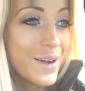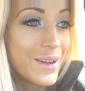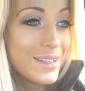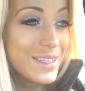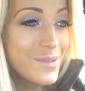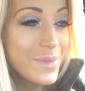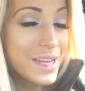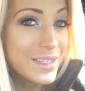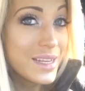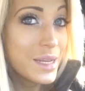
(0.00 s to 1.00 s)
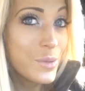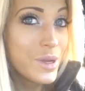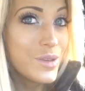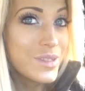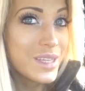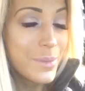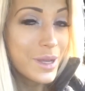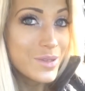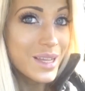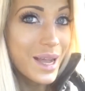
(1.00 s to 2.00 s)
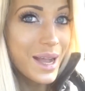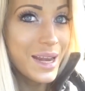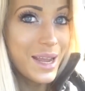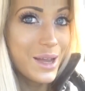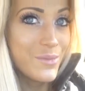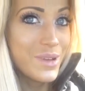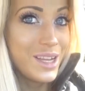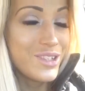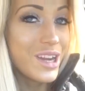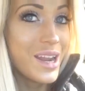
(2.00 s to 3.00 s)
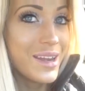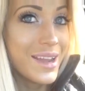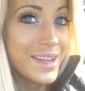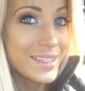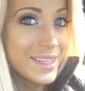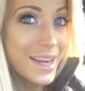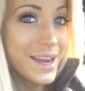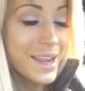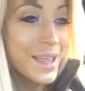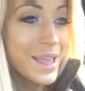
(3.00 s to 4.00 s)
honestly amazing when you step outside how much a nice day